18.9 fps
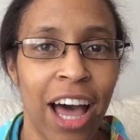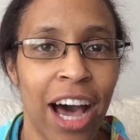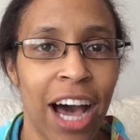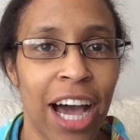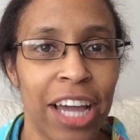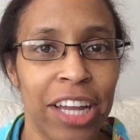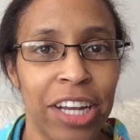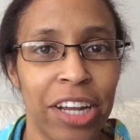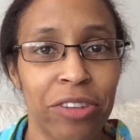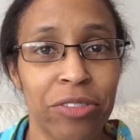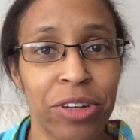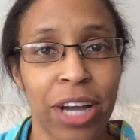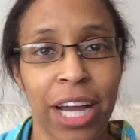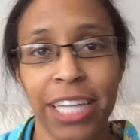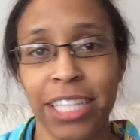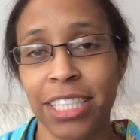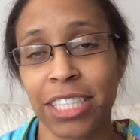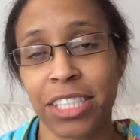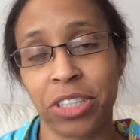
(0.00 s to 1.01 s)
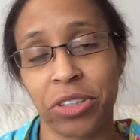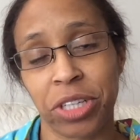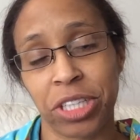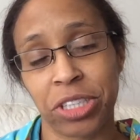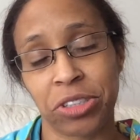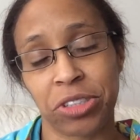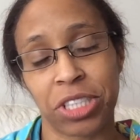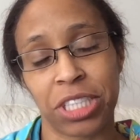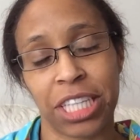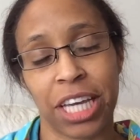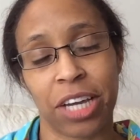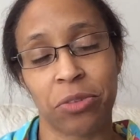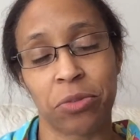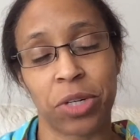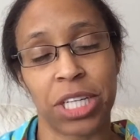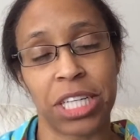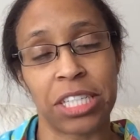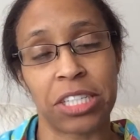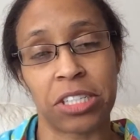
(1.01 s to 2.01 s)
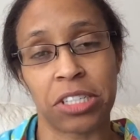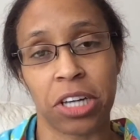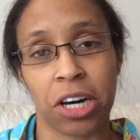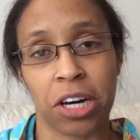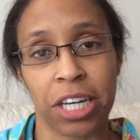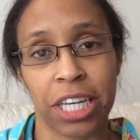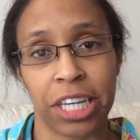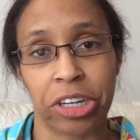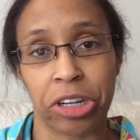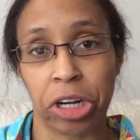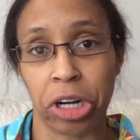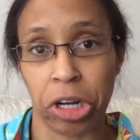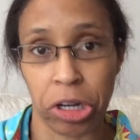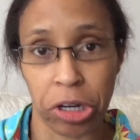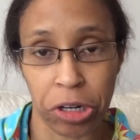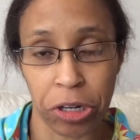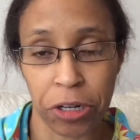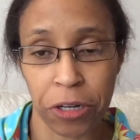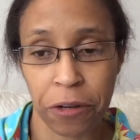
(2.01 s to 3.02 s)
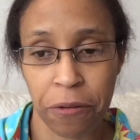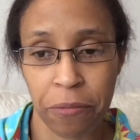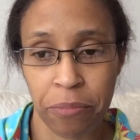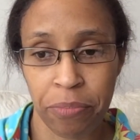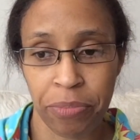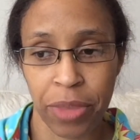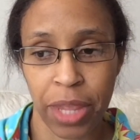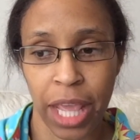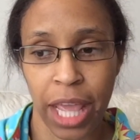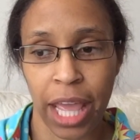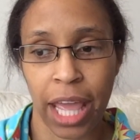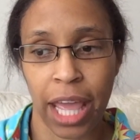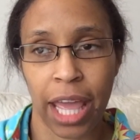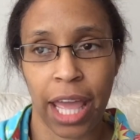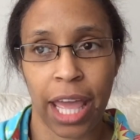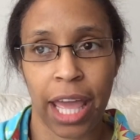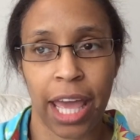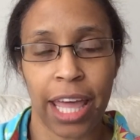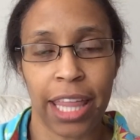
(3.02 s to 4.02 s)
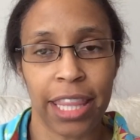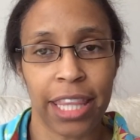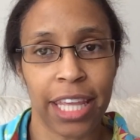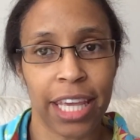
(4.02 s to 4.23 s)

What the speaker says: I just don't understand what he saw in her. And